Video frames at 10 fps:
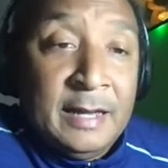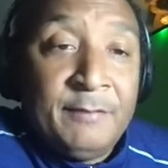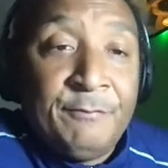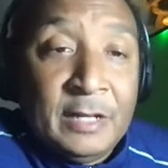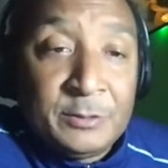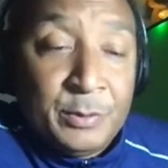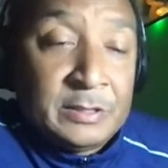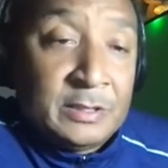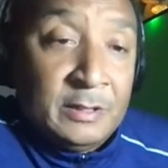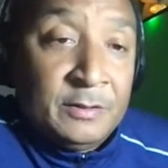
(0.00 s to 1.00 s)
and vice
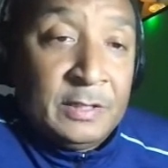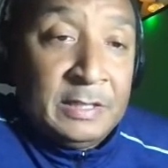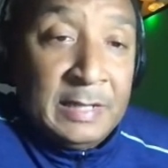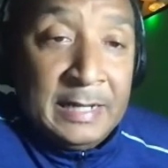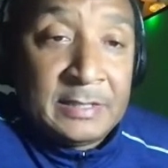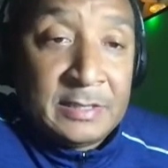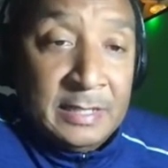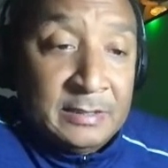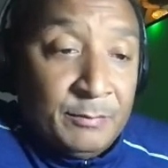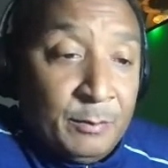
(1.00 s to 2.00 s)
president of the United
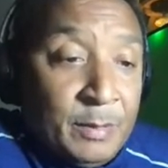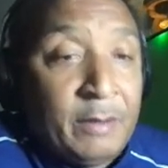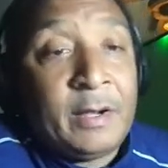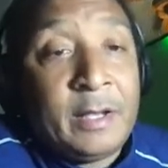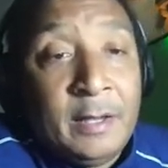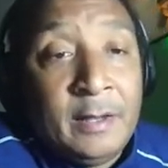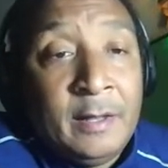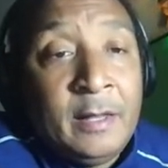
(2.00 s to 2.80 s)
States of America.